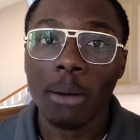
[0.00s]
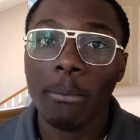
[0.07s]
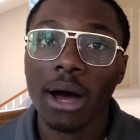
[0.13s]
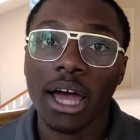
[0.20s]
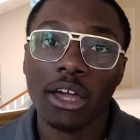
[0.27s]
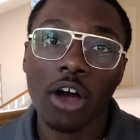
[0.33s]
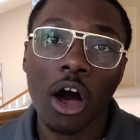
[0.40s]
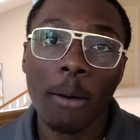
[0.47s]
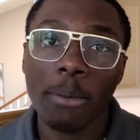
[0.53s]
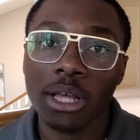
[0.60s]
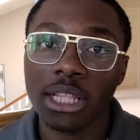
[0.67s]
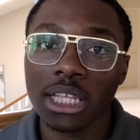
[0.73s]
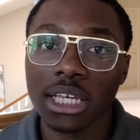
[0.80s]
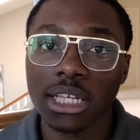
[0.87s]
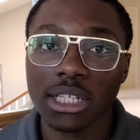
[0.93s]
by
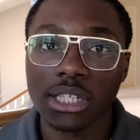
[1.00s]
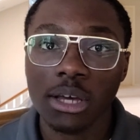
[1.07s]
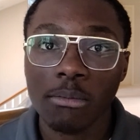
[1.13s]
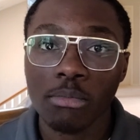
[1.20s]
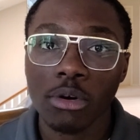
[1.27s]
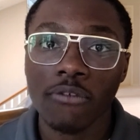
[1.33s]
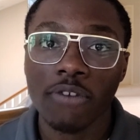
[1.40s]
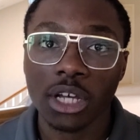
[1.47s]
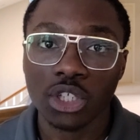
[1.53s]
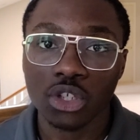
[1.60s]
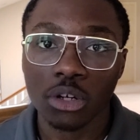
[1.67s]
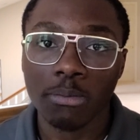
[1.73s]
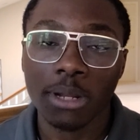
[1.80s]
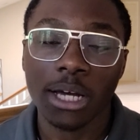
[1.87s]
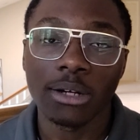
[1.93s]
copying these
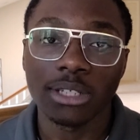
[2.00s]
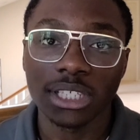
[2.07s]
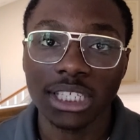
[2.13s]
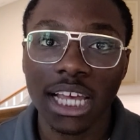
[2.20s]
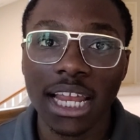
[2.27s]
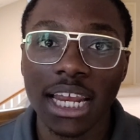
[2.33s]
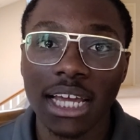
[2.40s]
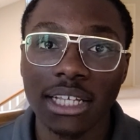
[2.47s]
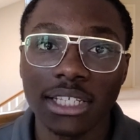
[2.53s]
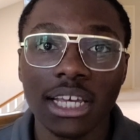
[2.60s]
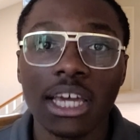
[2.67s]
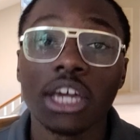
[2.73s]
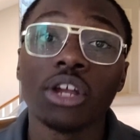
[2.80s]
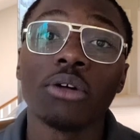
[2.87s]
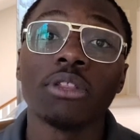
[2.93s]
professional player settings,
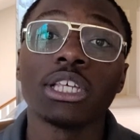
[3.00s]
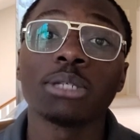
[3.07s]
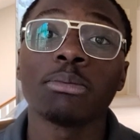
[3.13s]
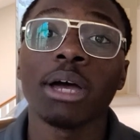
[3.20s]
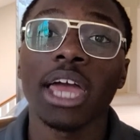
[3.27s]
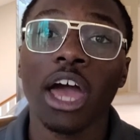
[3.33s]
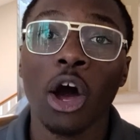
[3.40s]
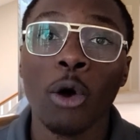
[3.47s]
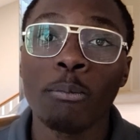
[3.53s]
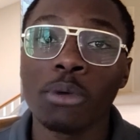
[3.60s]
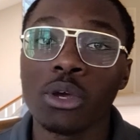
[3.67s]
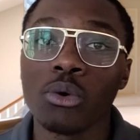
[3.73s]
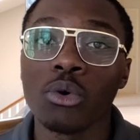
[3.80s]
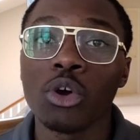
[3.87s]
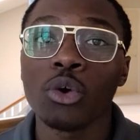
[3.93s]
this might help
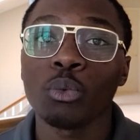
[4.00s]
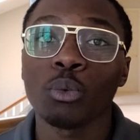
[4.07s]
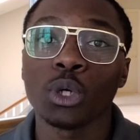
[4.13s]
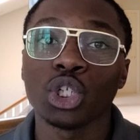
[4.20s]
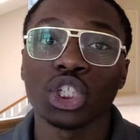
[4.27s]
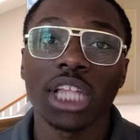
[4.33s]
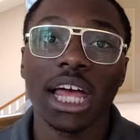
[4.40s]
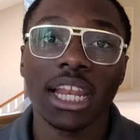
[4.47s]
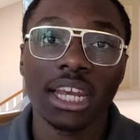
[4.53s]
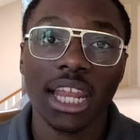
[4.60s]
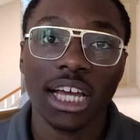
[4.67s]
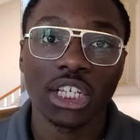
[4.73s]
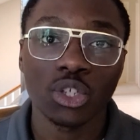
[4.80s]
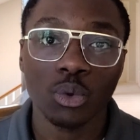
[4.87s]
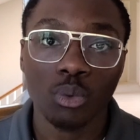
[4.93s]
you reach that
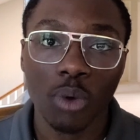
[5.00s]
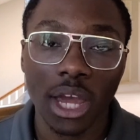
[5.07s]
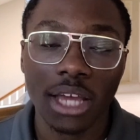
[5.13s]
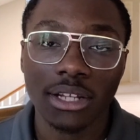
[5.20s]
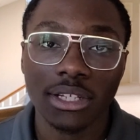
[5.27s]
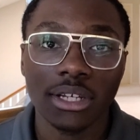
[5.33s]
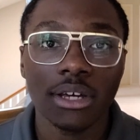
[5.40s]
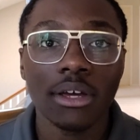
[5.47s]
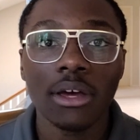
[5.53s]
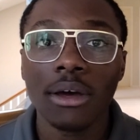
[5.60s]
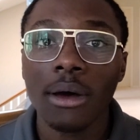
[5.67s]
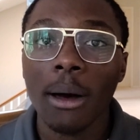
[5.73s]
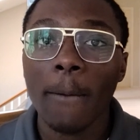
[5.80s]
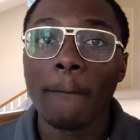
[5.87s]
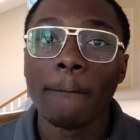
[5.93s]
next ranked.
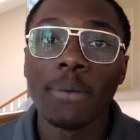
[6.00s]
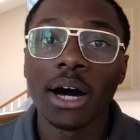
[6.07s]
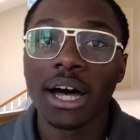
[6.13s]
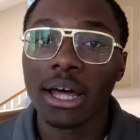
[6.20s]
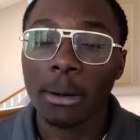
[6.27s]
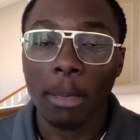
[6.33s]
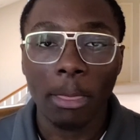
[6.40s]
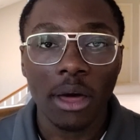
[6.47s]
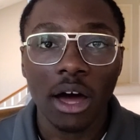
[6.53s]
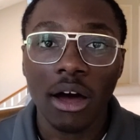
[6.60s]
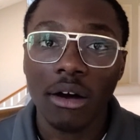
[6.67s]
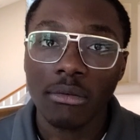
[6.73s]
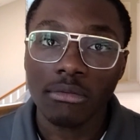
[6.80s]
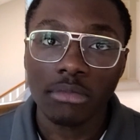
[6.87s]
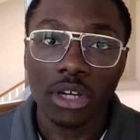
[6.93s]
But,
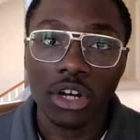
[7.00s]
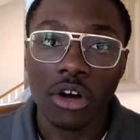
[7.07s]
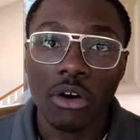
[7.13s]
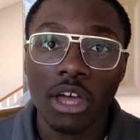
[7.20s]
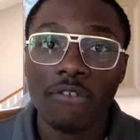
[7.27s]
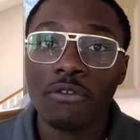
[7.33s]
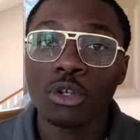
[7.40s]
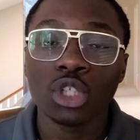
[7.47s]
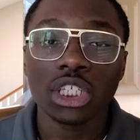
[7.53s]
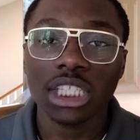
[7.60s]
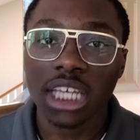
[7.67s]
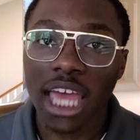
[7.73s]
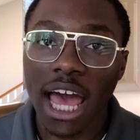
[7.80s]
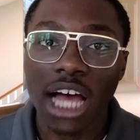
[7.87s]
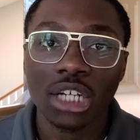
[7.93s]
if you're just
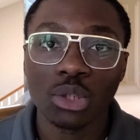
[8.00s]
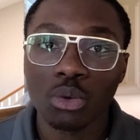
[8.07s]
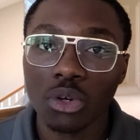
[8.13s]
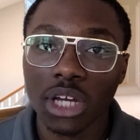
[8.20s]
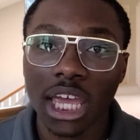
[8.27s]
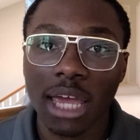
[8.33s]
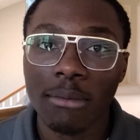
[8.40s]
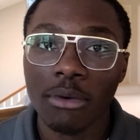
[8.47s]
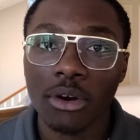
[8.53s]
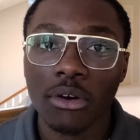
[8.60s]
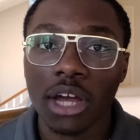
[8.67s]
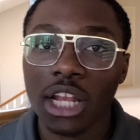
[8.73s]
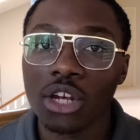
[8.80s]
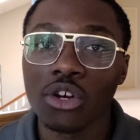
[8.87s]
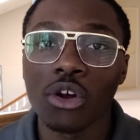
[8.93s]
a casual gamer
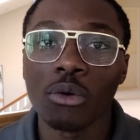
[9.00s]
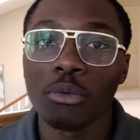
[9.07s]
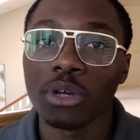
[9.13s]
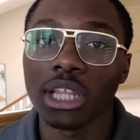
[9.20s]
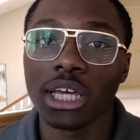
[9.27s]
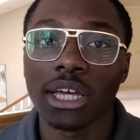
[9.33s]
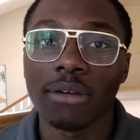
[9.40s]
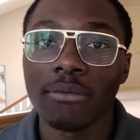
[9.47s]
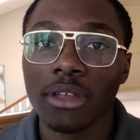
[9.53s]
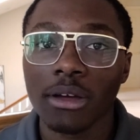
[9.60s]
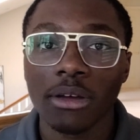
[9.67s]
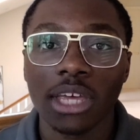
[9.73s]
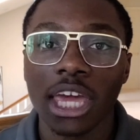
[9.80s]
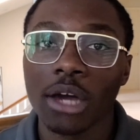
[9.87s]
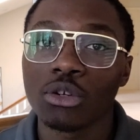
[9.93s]
and you don't really
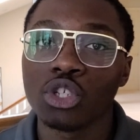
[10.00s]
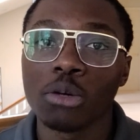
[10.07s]
care